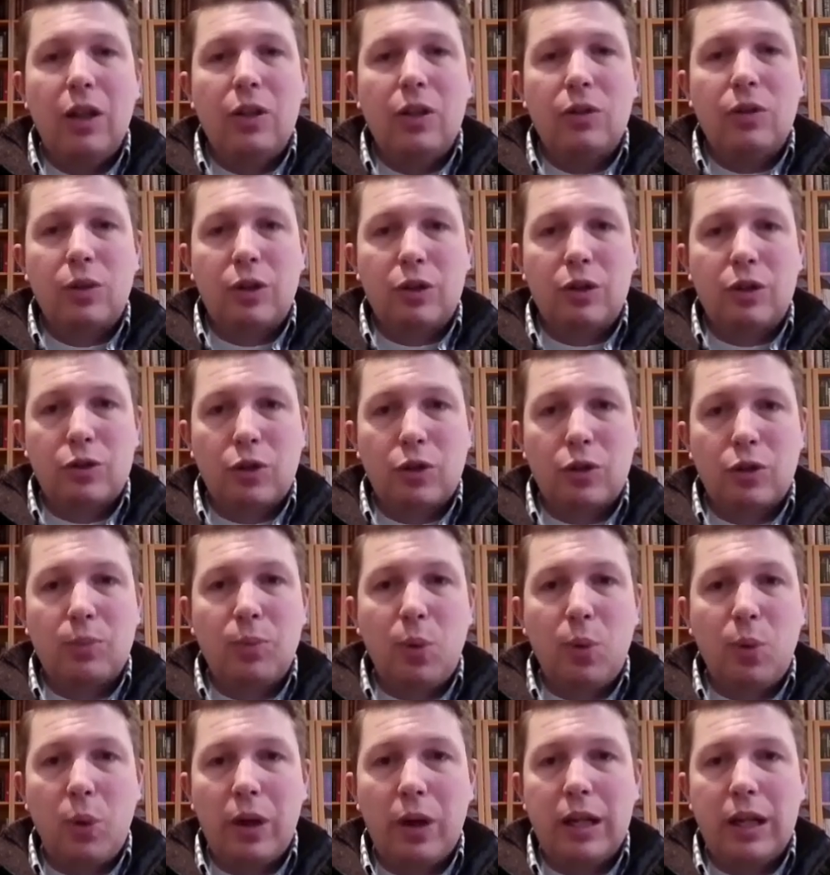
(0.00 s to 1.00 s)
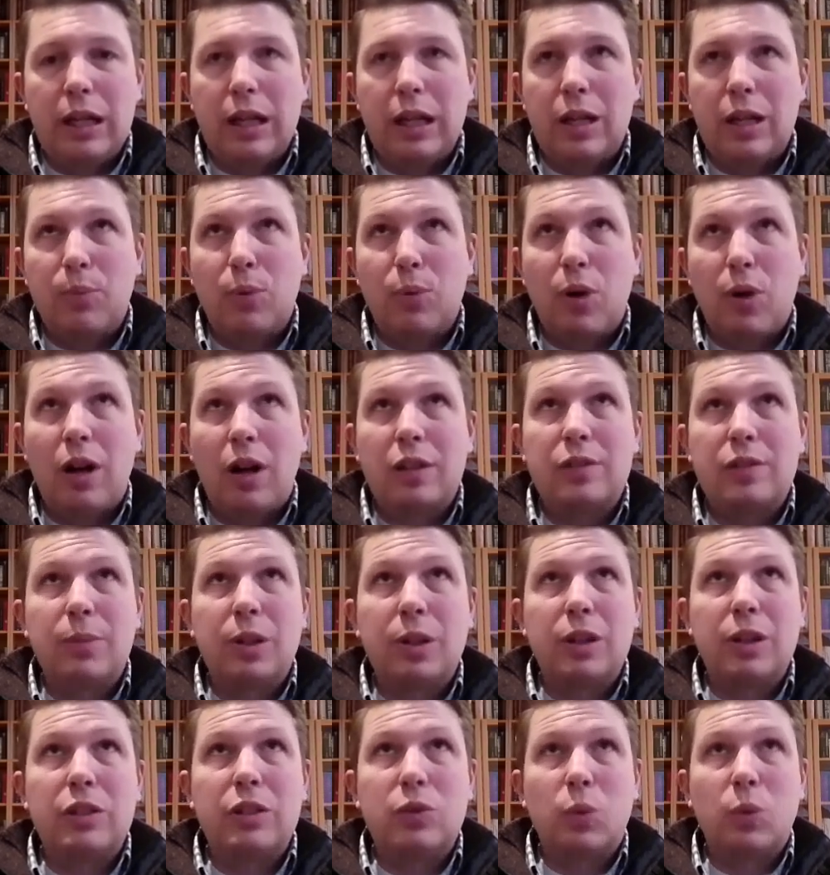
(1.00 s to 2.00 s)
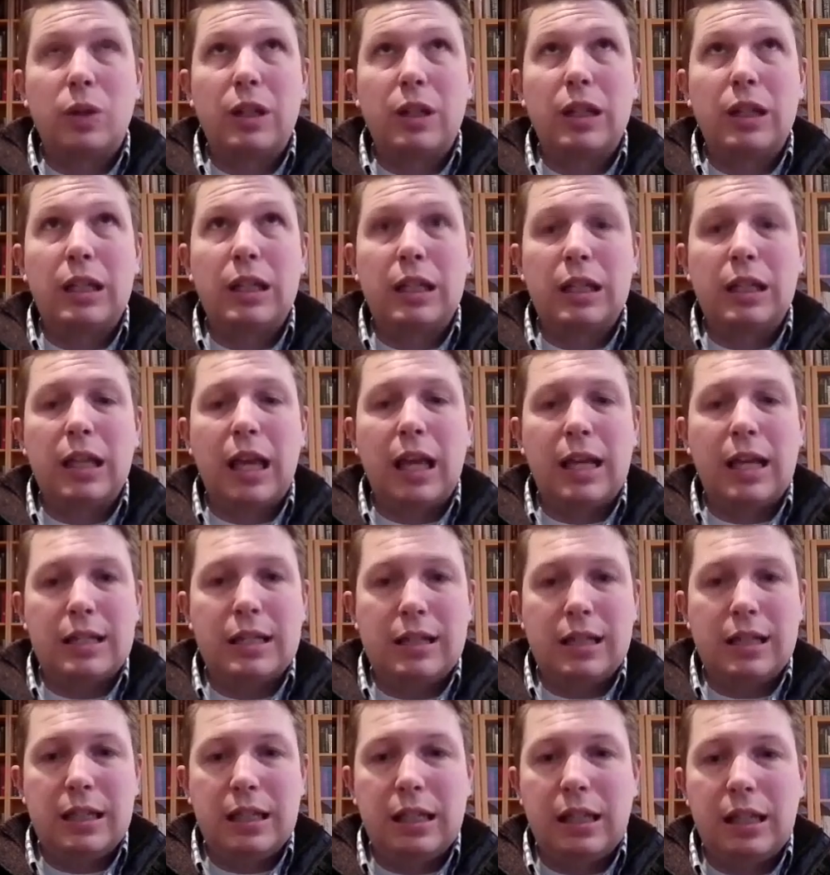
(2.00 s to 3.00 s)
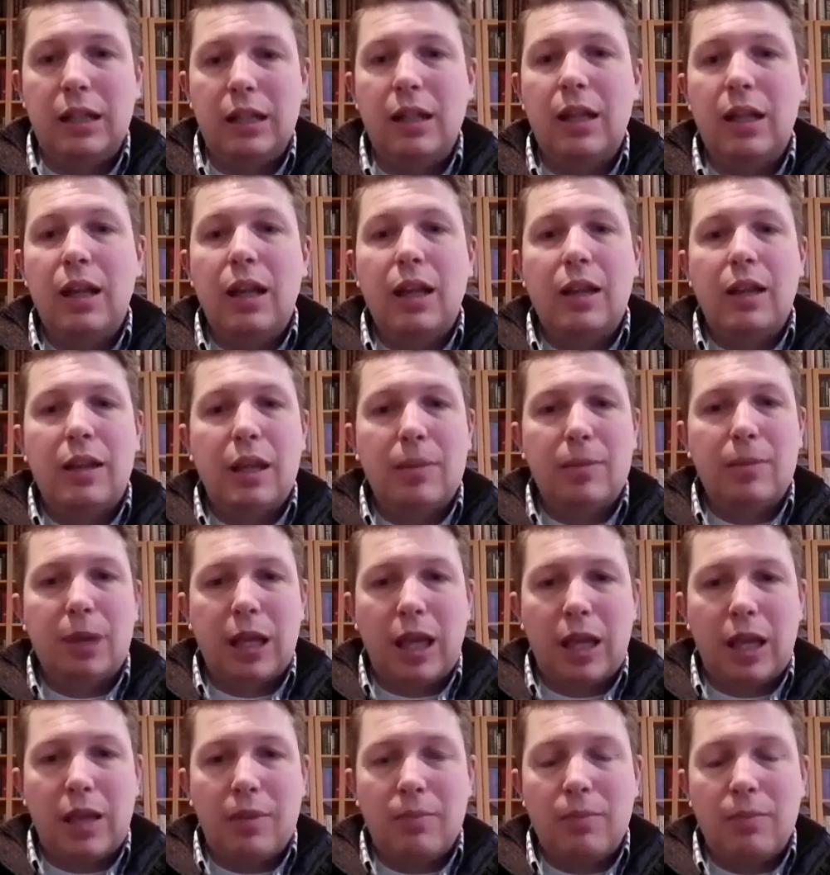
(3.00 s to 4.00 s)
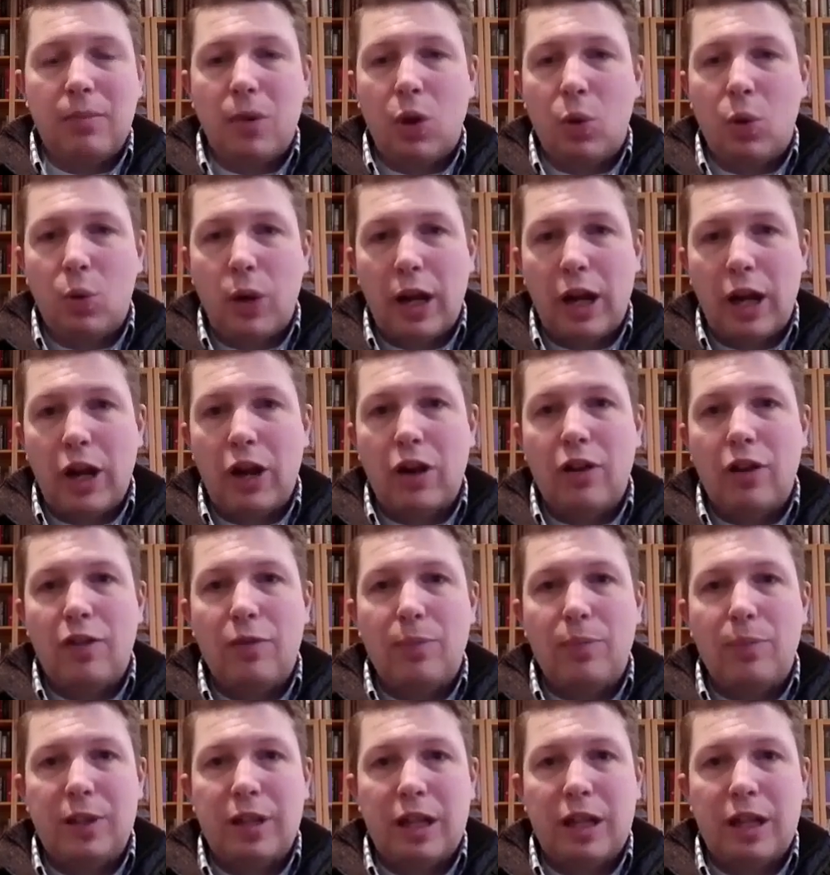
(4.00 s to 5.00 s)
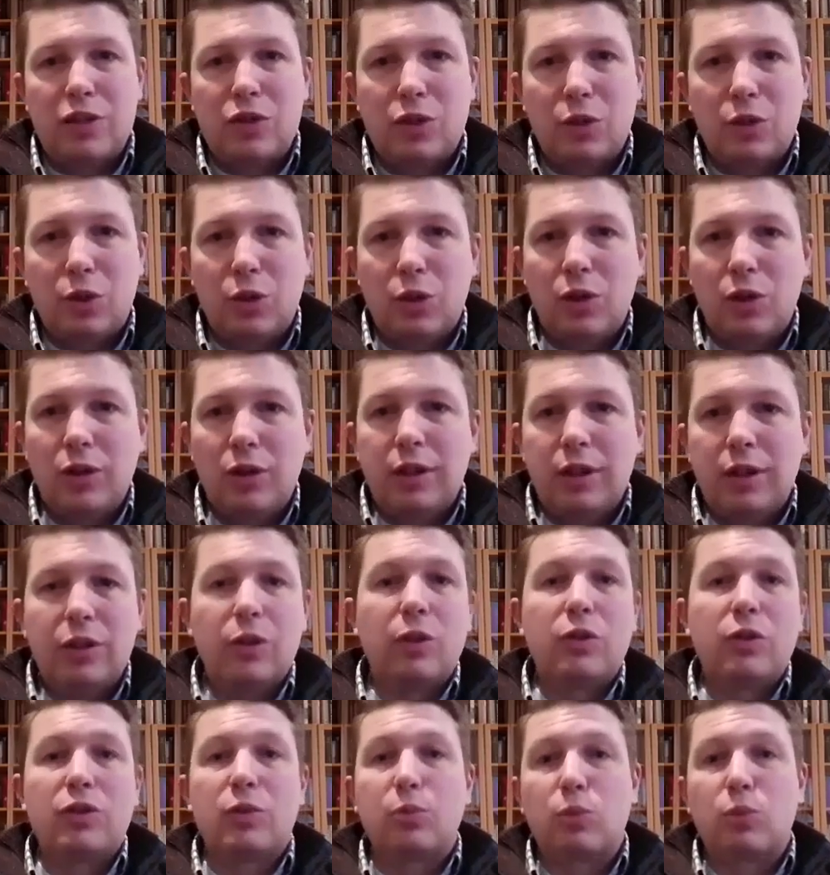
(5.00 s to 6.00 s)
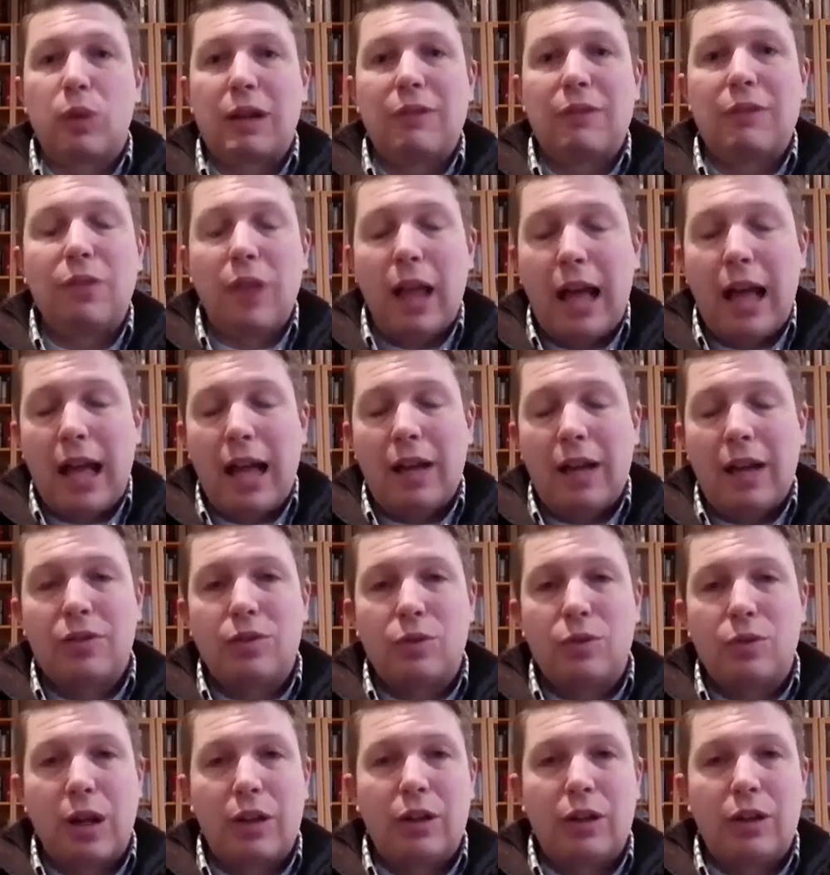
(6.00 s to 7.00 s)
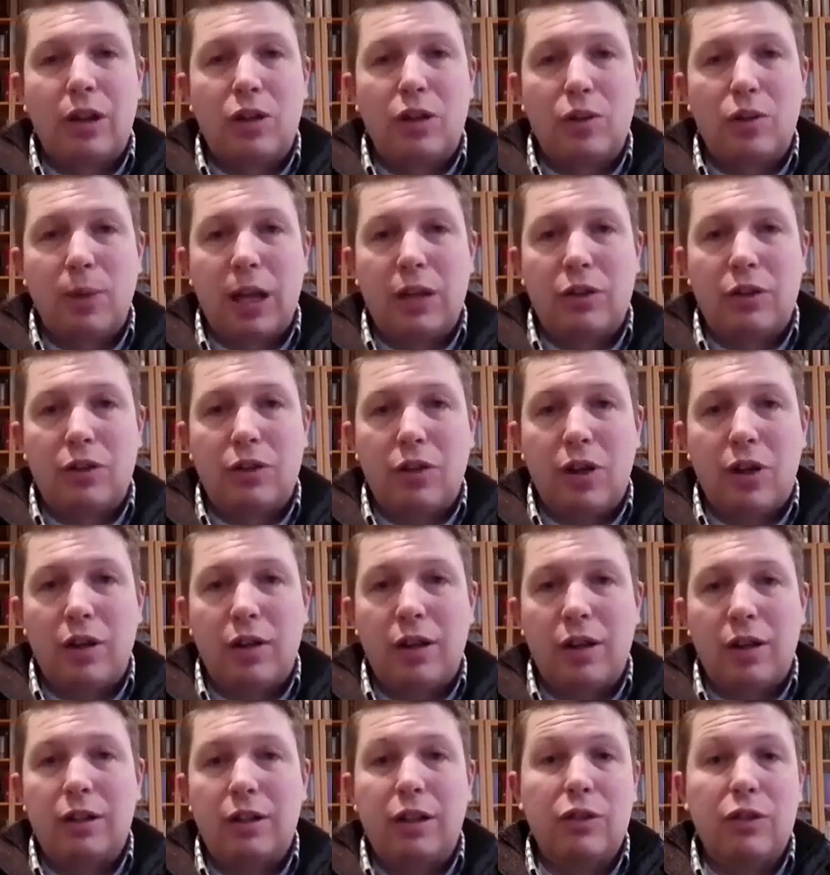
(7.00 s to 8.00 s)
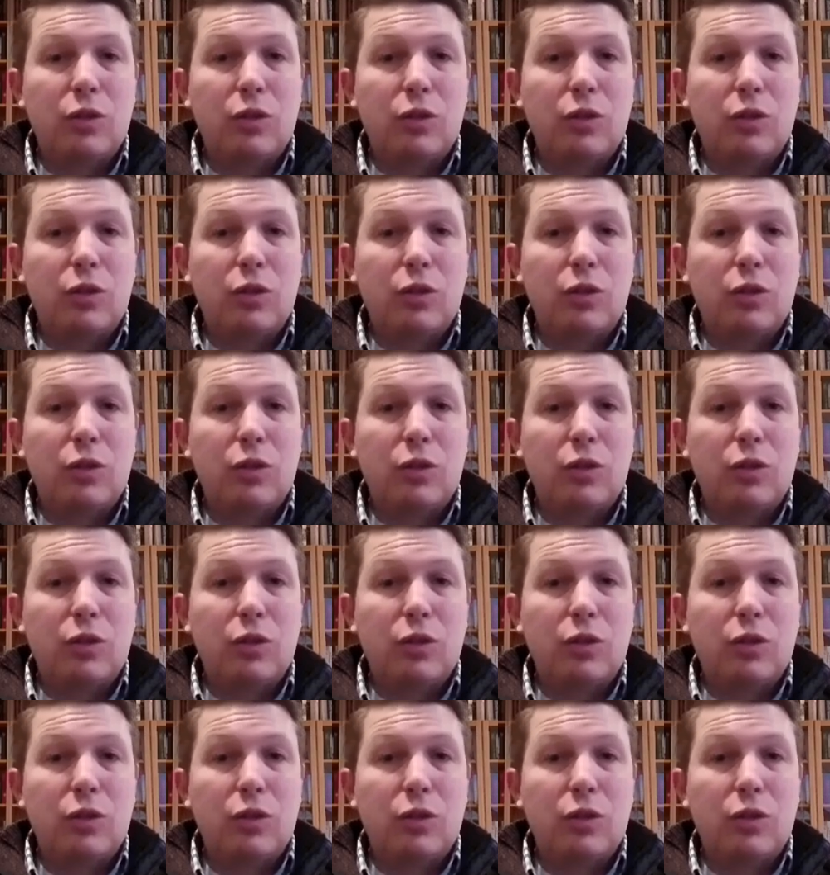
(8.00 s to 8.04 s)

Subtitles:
So at a certain point in approximately 2018, they became aware of potential, there's some red flags surrounding Hunter Biden's conduct.